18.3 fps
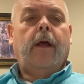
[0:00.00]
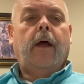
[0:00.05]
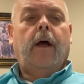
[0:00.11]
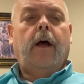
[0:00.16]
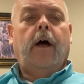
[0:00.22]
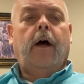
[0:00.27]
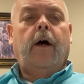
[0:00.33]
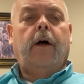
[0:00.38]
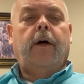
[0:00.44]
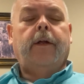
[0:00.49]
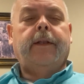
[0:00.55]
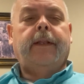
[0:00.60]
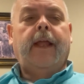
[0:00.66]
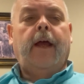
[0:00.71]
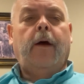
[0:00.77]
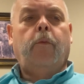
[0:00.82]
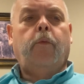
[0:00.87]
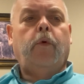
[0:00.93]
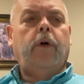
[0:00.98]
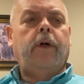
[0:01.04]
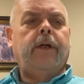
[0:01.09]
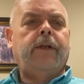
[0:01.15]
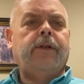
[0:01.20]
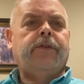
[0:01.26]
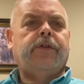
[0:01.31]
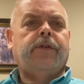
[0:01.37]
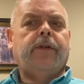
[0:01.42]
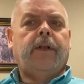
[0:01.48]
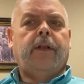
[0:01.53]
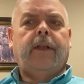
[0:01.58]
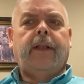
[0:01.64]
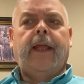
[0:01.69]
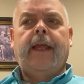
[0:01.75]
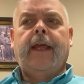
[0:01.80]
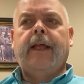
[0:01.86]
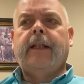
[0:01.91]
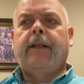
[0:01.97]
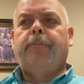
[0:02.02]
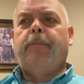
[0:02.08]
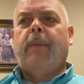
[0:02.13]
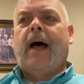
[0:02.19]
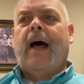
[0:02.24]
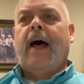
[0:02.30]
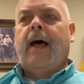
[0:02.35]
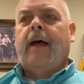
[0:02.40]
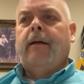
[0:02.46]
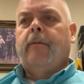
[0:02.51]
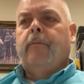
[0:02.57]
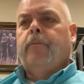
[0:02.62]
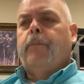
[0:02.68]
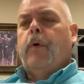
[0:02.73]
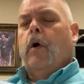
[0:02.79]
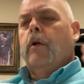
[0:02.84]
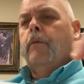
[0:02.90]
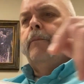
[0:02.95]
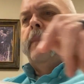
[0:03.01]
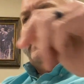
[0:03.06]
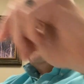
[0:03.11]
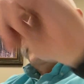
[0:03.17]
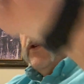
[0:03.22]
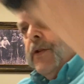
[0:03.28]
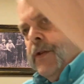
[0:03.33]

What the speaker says: that was led by, pardon me just a